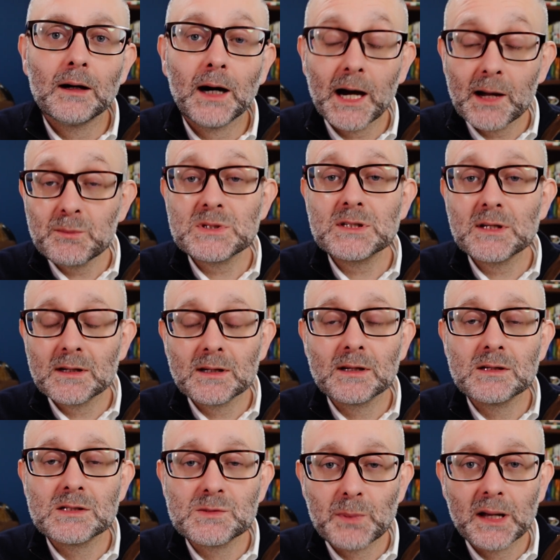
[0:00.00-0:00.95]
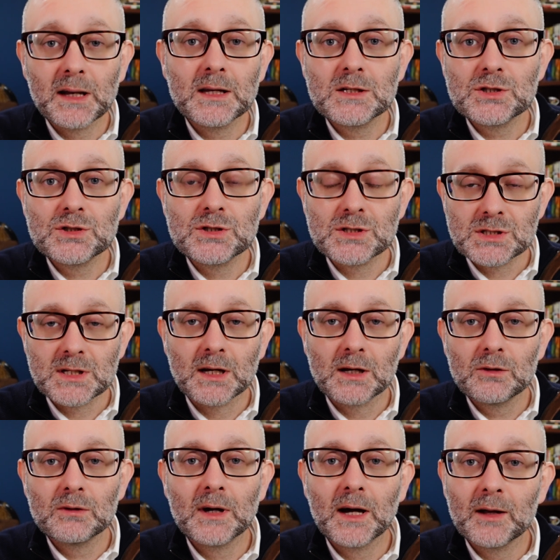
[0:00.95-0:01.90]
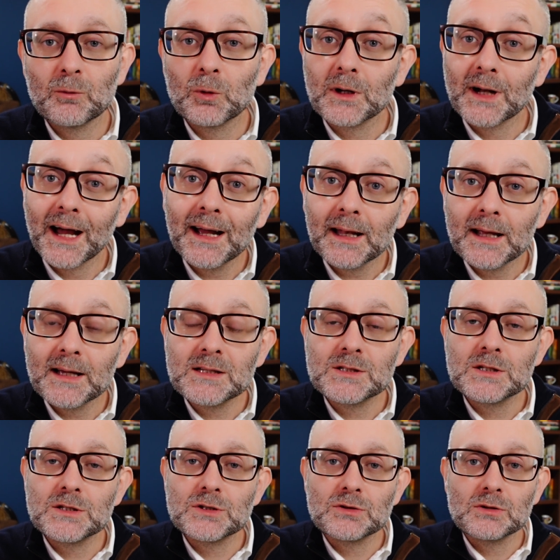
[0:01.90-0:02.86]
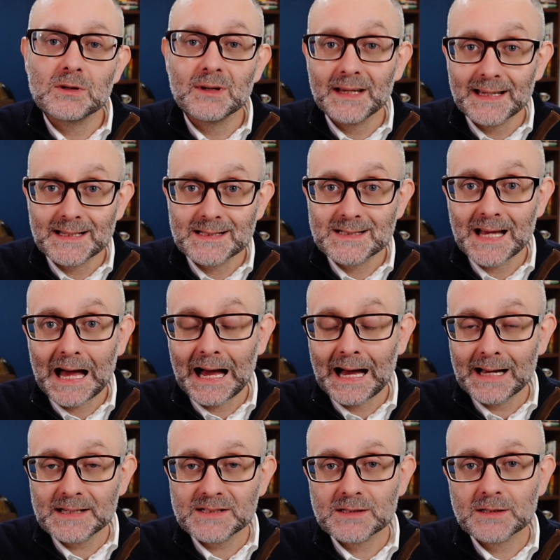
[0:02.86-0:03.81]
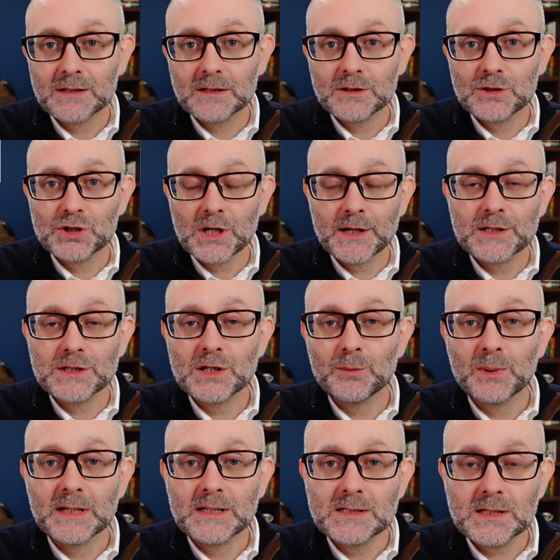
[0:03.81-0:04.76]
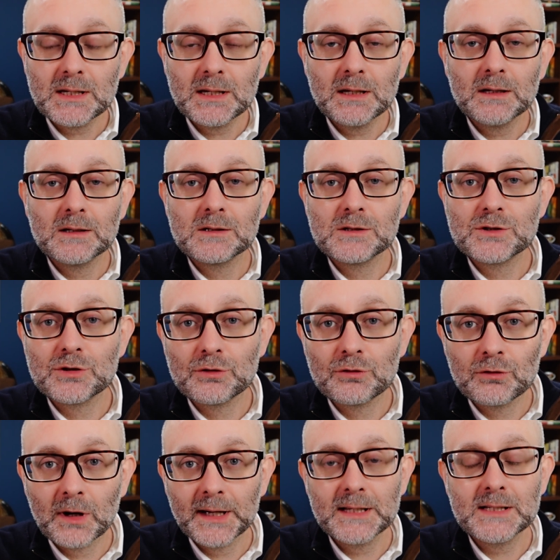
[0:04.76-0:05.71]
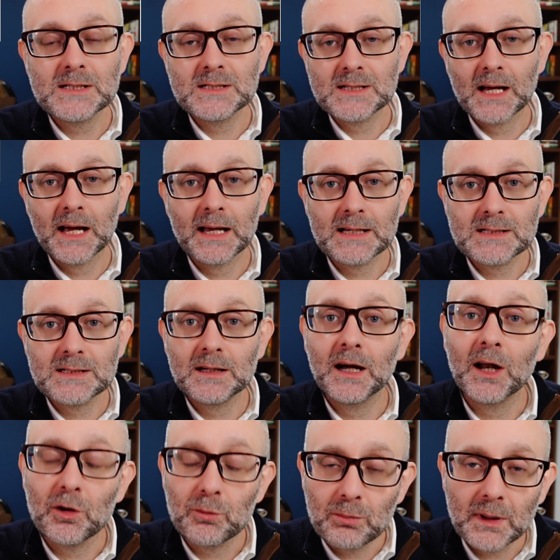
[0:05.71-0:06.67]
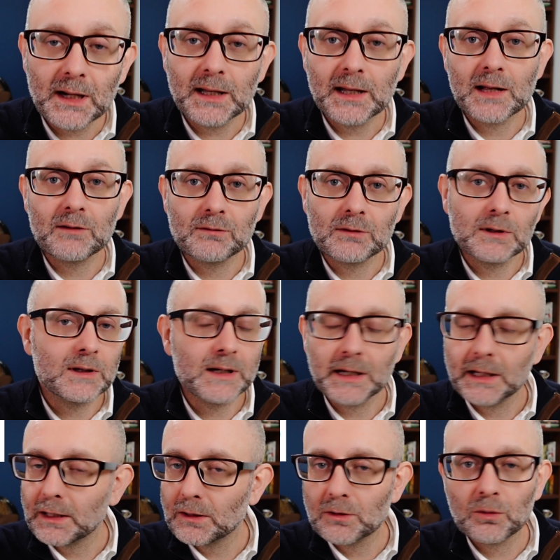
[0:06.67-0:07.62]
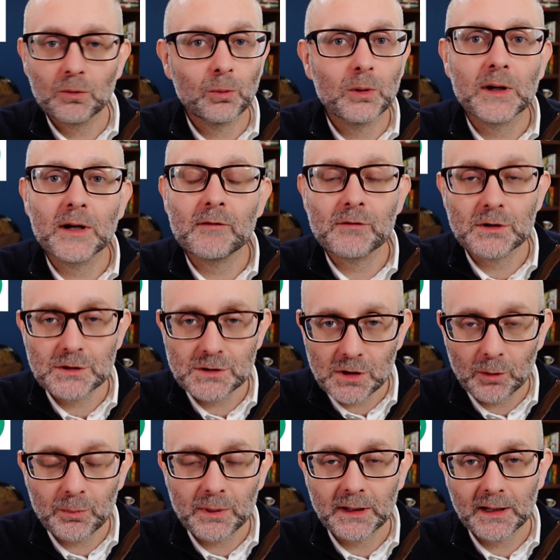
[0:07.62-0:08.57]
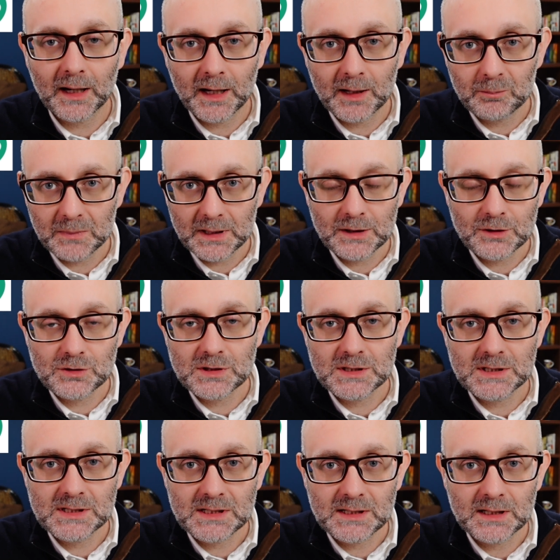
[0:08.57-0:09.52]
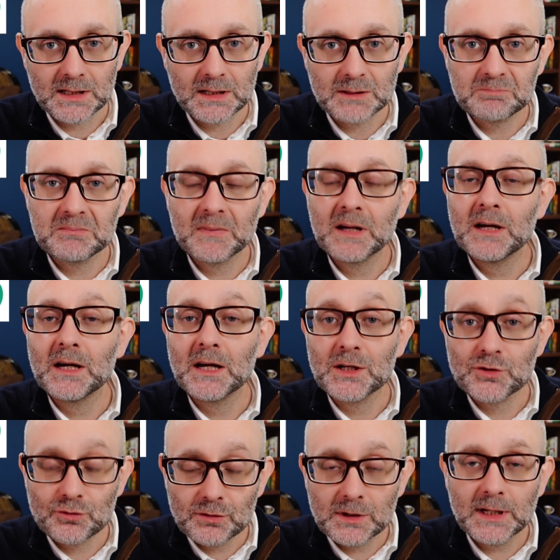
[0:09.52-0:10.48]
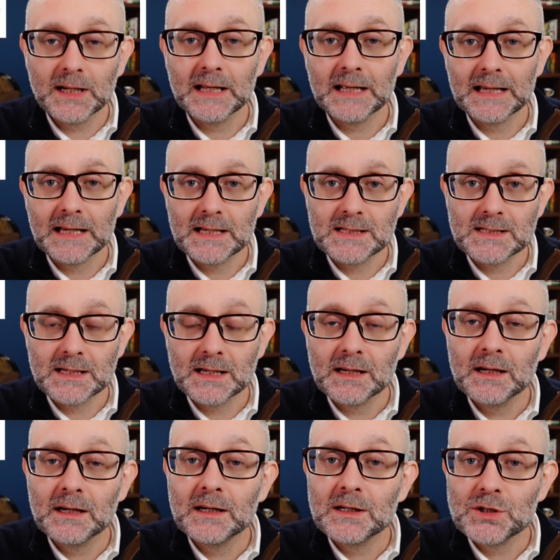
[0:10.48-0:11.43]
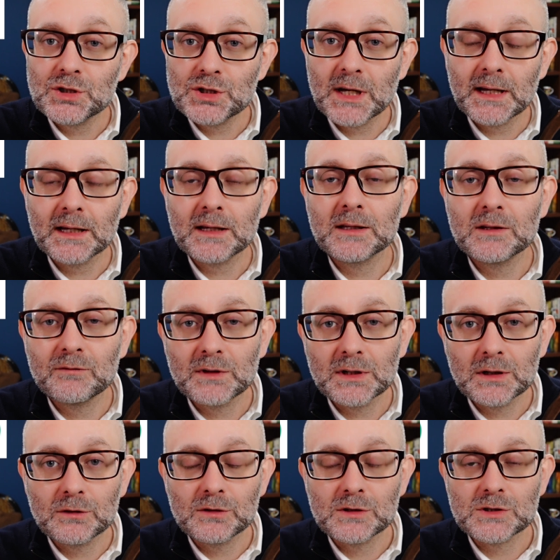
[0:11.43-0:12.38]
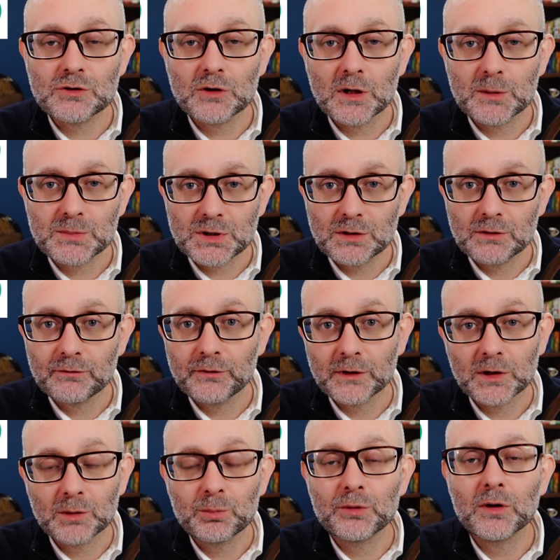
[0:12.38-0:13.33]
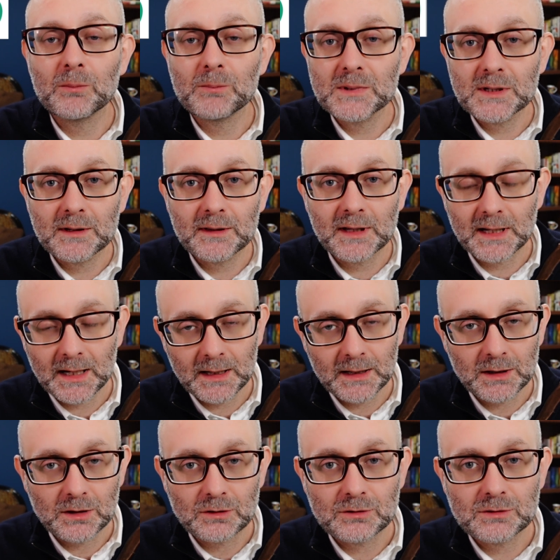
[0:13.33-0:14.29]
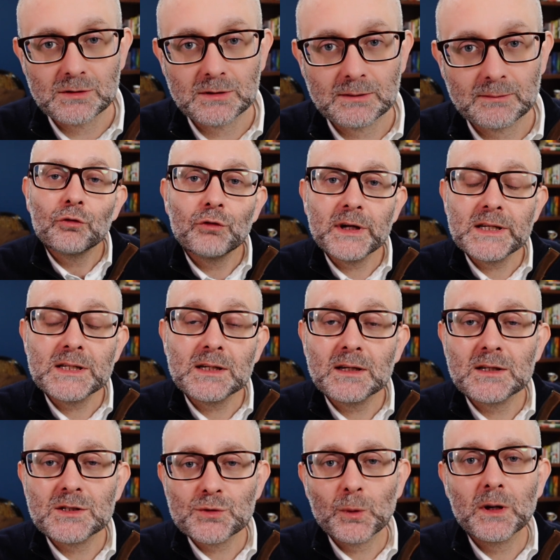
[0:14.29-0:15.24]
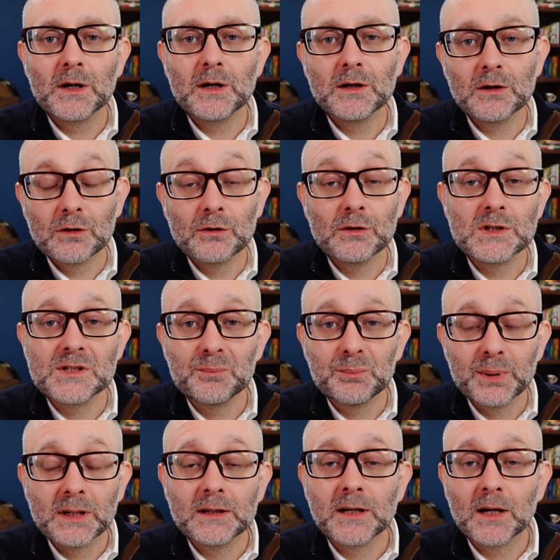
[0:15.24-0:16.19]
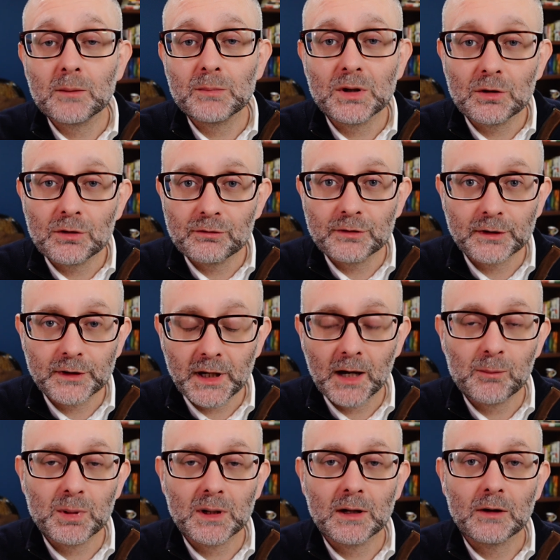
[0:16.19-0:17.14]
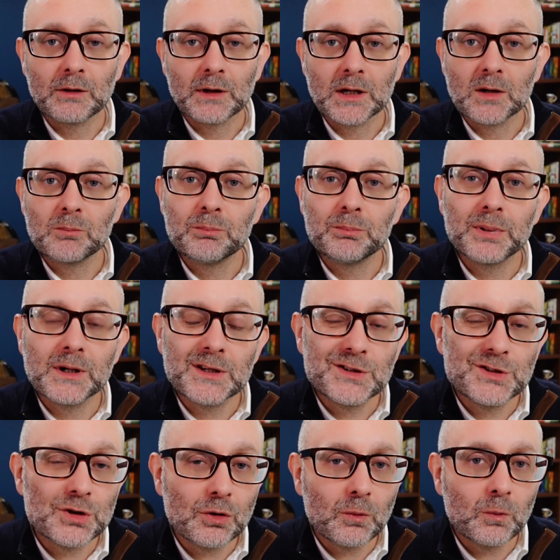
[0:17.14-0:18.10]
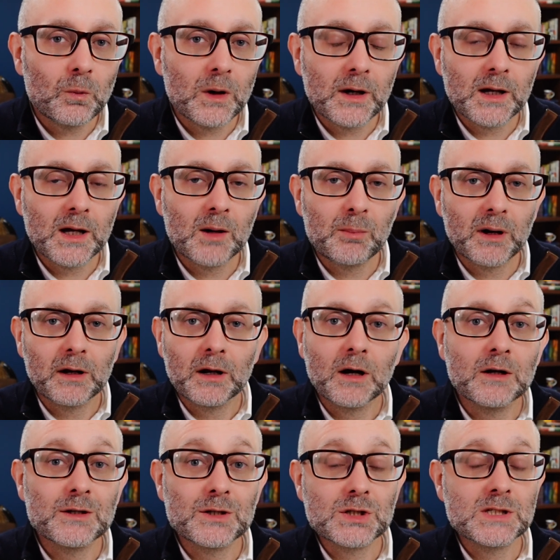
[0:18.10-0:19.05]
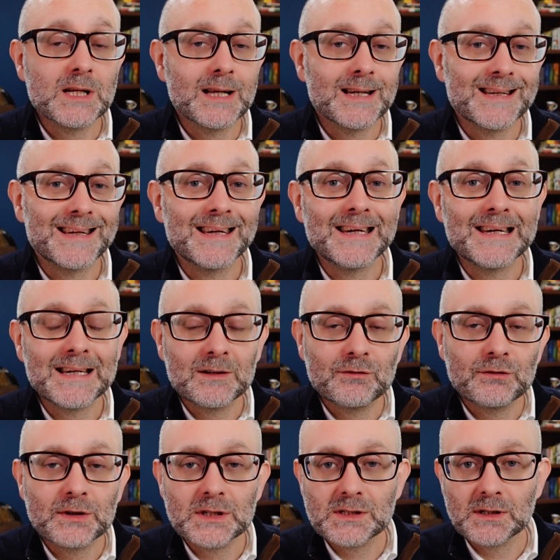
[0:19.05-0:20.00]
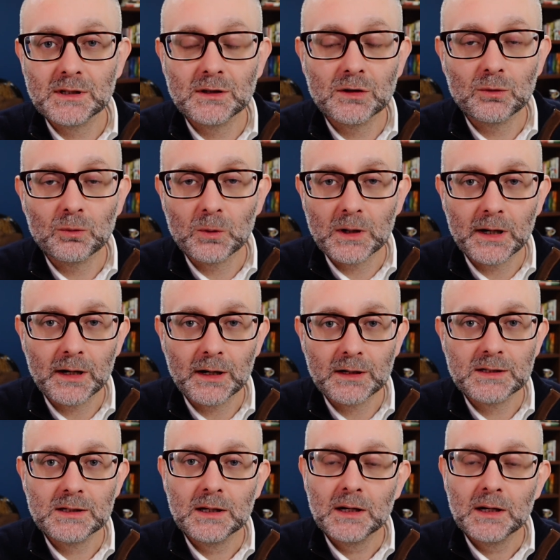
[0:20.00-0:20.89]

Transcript: I'm studying Spanish just now, and what I like to do is ask ChatGPT to write a text at my level in whatever topic I'm interested in. It's really easy. Check the video description for the prompt that I use. Reading is where you're going to build up your vocabulary, but don't worry about understanding every single word.